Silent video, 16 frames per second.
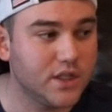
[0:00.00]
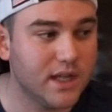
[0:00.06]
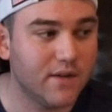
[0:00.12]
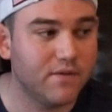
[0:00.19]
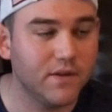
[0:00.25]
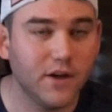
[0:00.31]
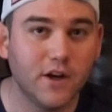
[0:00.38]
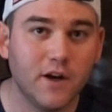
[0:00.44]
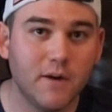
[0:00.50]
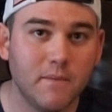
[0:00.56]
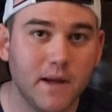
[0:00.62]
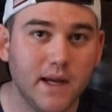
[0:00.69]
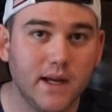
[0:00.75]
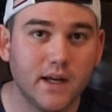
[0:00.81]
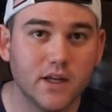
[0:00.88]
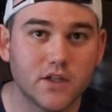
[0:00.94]
definitely going to
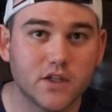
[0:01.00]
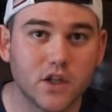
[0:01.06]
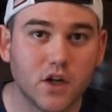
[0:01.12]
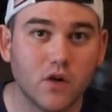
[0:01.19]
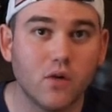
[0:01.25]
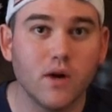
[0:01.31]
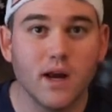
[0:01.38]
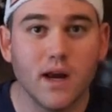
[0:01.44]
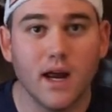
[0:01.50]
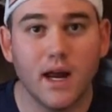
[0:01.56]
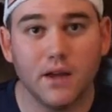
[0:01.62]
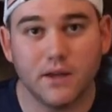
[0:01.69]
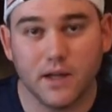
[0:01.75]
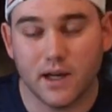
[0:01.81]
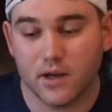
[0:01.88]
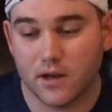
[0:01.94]
make it. So
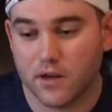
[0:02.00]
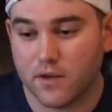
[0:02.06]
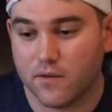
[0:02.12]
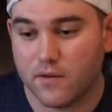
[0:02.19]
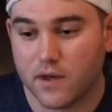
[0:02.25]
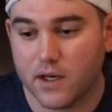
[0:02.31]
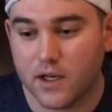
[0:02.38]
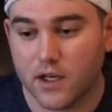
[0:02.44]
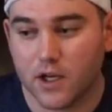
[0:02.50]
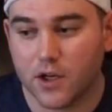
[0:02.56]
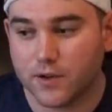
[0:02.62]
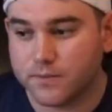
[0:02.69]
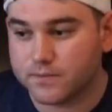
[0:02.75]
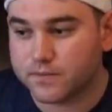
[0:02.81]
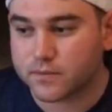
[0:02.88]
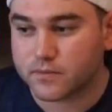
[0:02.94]
at the end of the
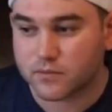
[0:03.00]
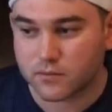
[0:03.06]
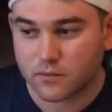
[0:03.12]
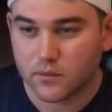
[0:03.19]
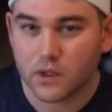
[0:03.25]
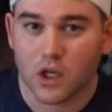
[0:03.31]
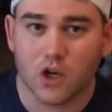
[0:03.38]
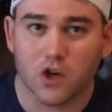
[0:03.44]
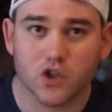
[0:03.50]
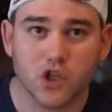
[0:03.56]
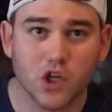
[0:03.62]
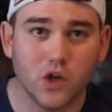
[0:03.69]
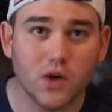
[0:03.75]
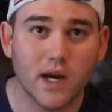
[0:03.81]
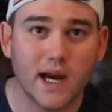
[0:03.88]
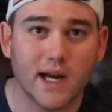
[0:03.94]
video, I'll show
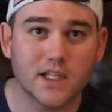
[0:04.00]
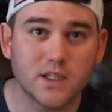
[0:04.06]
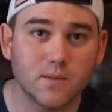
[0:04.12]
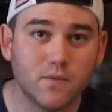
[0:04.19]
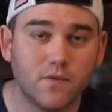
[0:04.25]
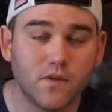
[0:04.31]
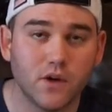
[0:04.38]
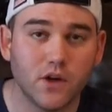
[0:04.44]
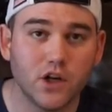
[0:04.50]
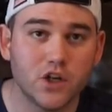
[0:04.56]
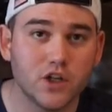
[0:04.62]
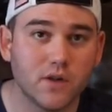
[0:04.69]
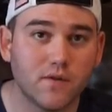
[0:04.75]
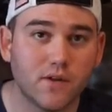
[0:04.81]
you guys some footage of